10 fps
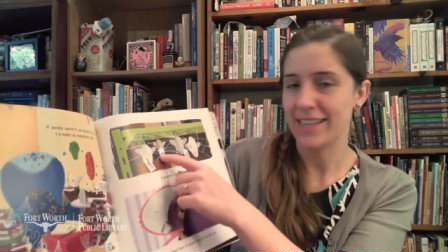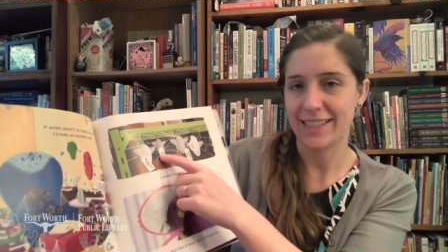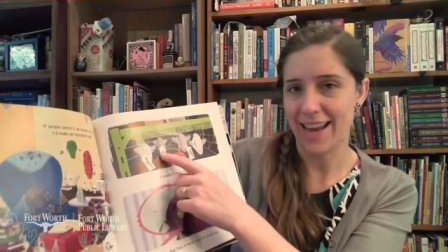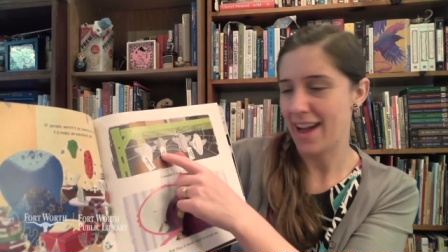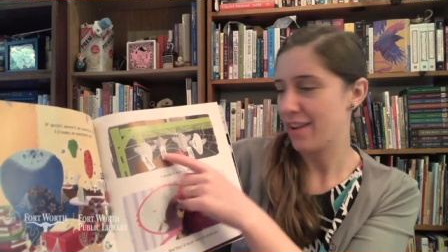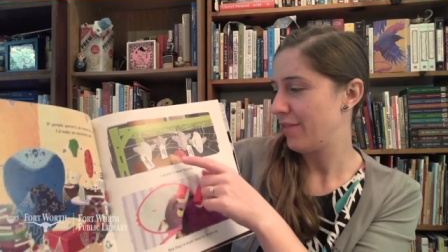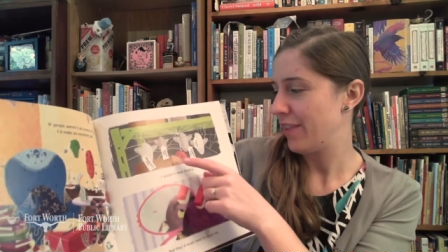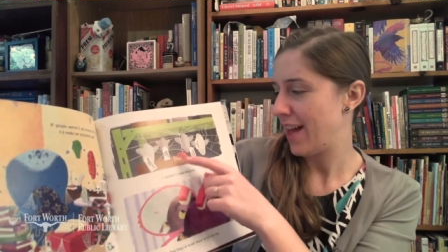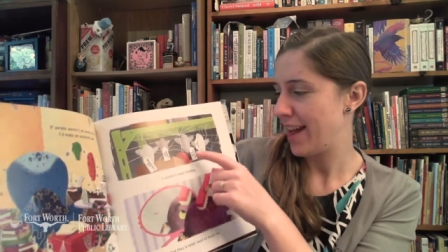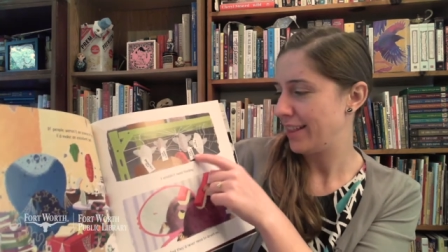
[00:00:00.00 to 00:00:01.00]
snack
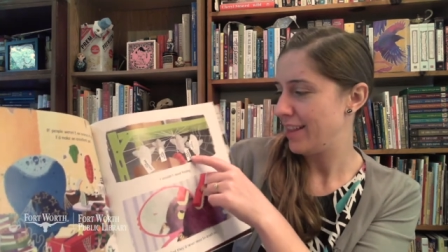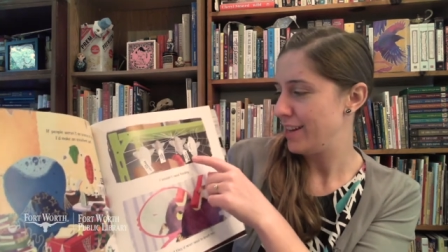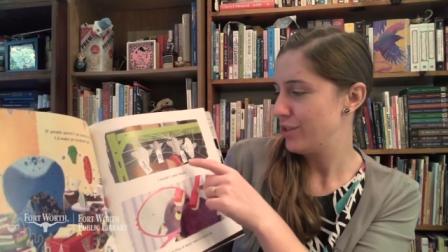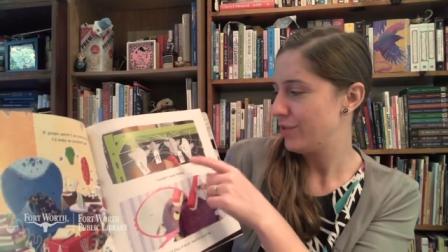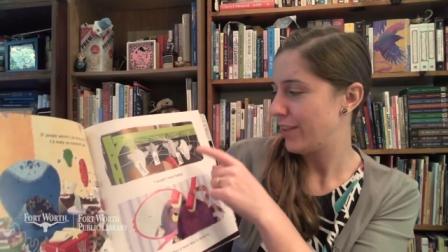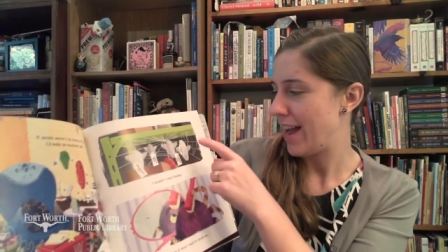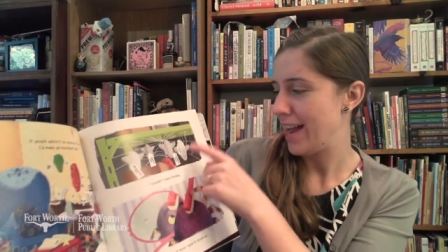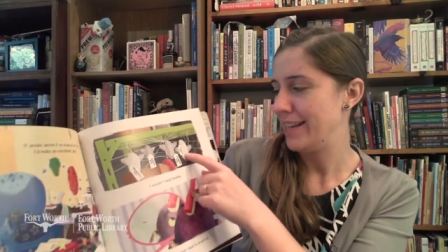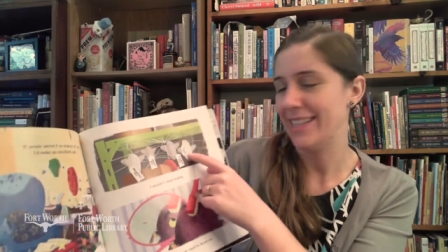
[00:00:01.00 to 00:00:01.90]
fly, lunch fly,